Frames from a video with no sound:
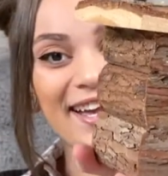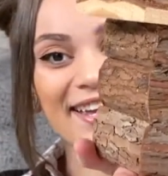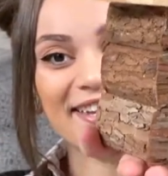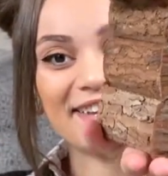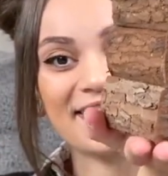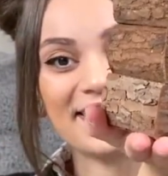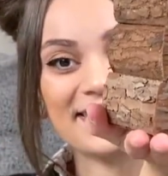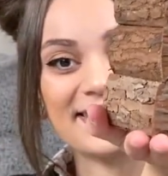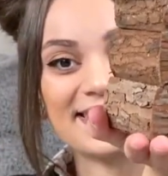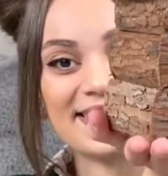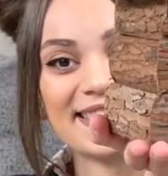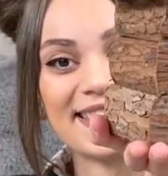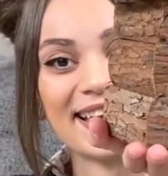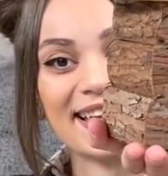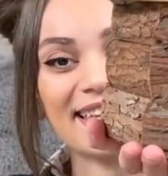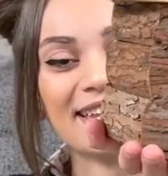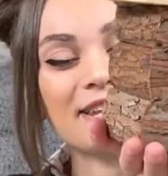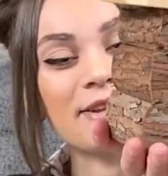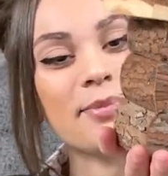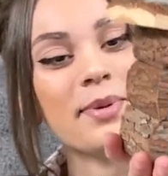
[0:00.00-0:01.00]
you can see it a
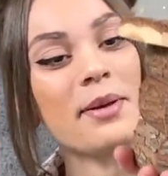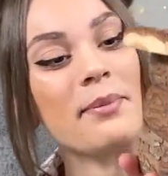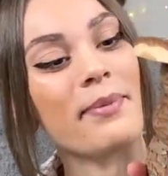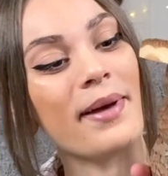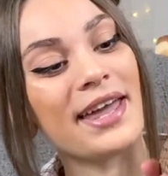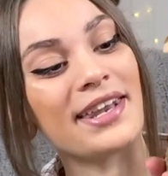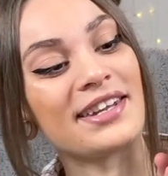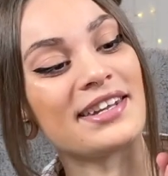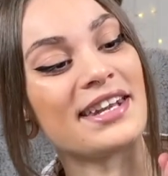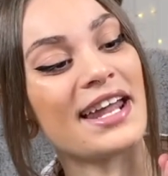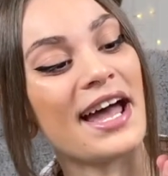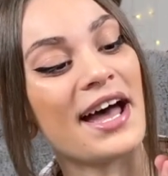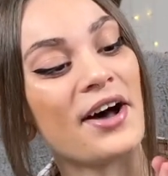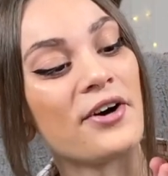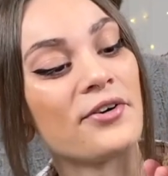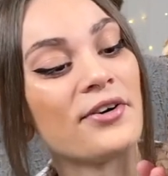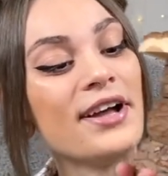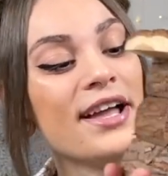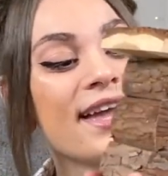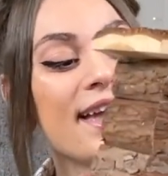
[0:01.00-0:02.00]
little bit better
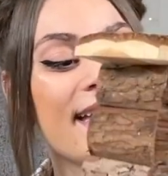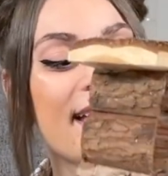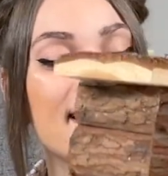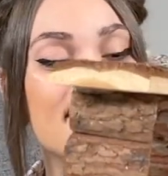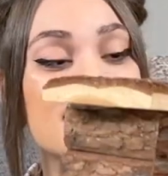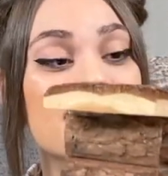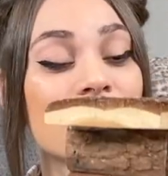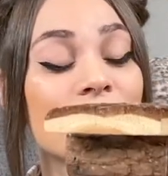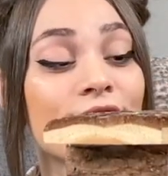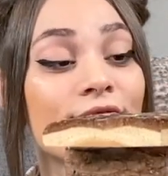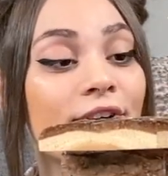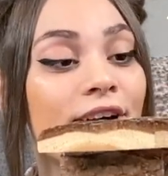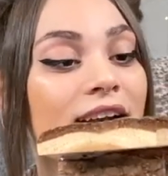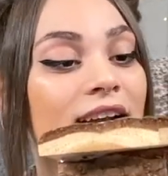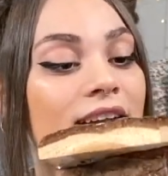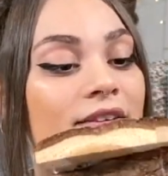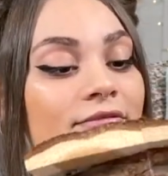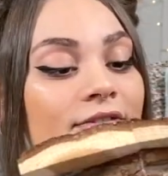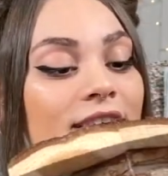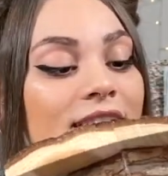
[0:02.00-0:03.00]
now. It's
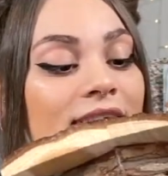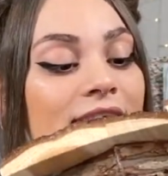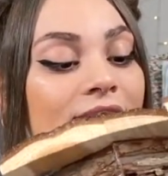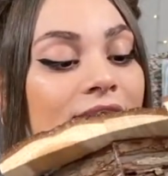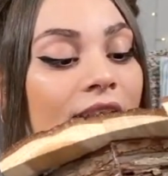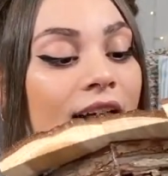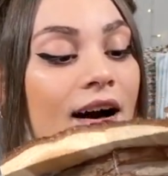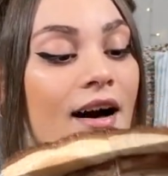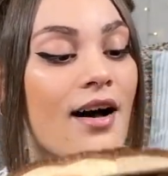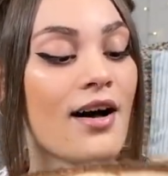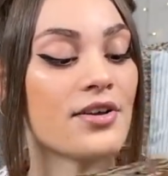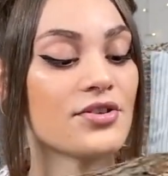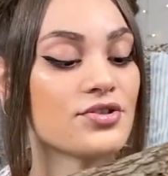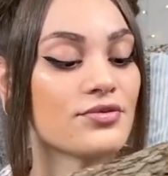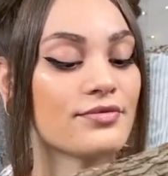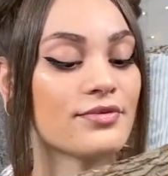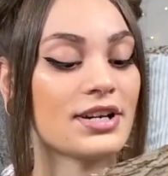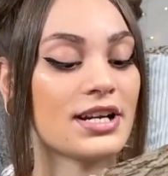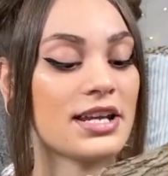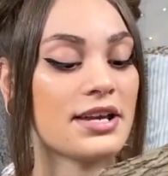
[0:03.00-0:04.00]
really, really large,
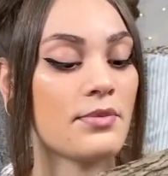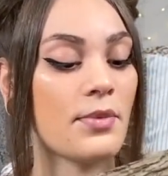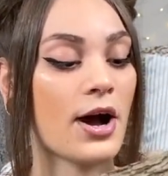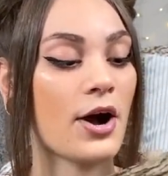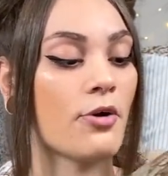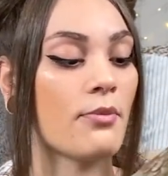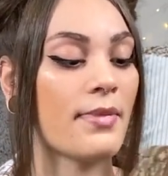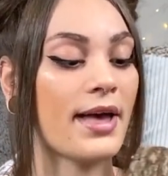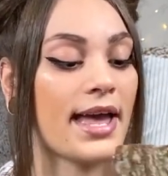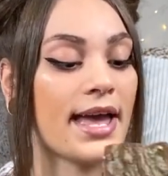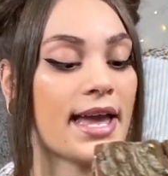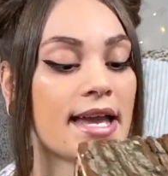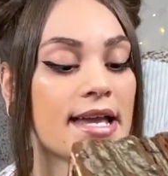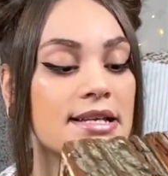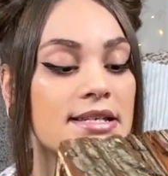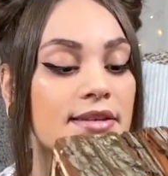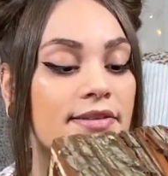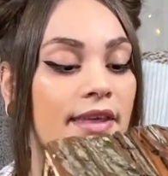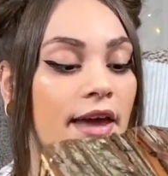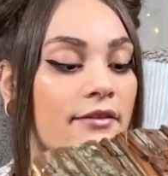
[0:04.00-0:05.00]
really well
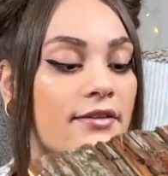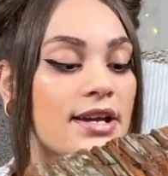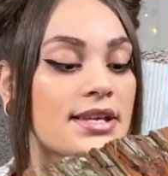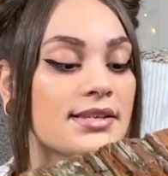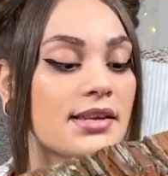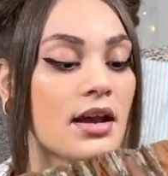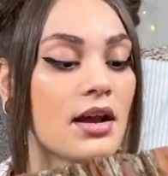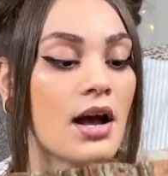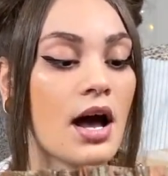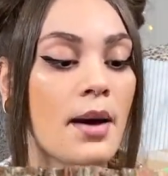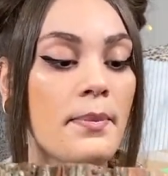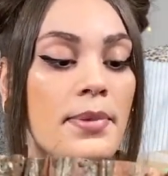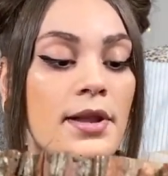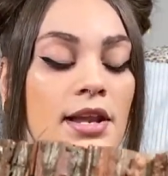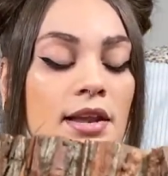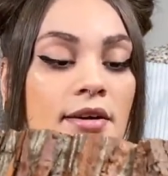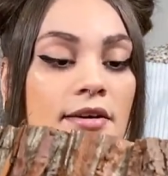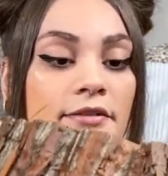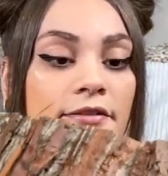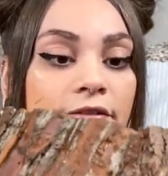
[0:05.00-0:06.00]
made. There is a couple
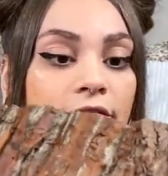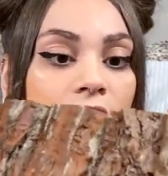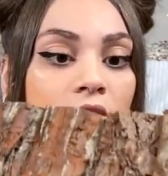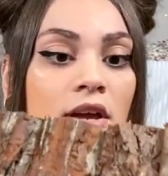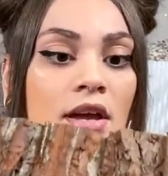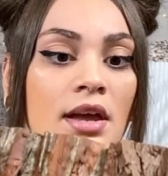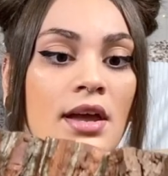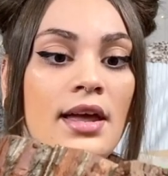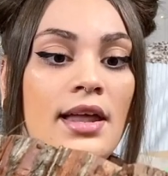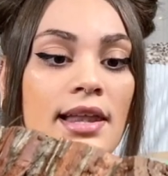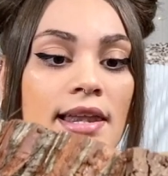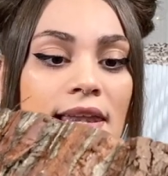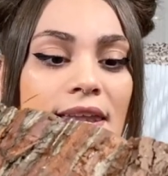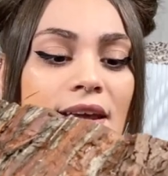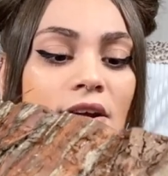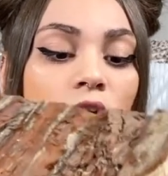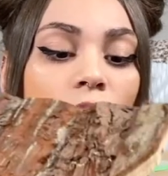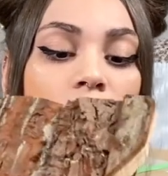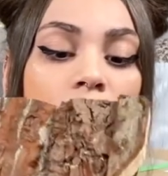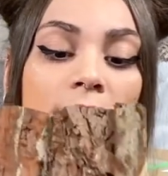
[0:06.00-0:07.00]
of
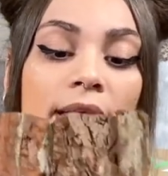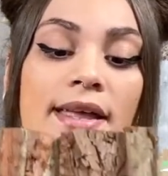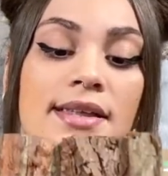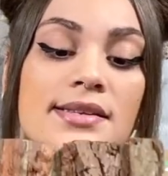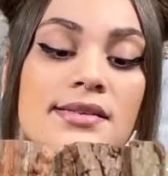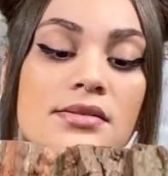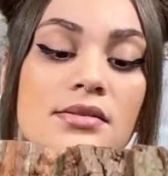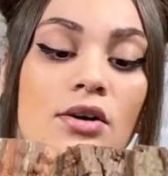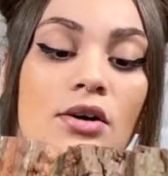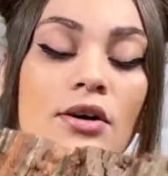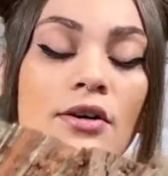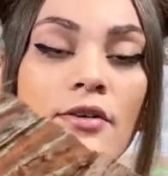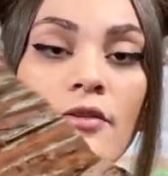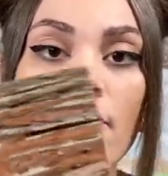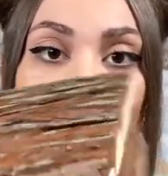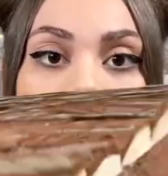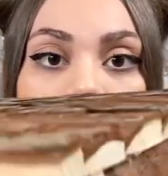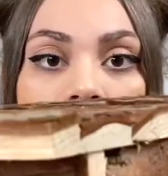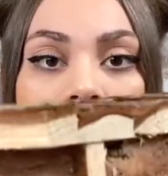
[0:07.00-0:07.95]
little bits of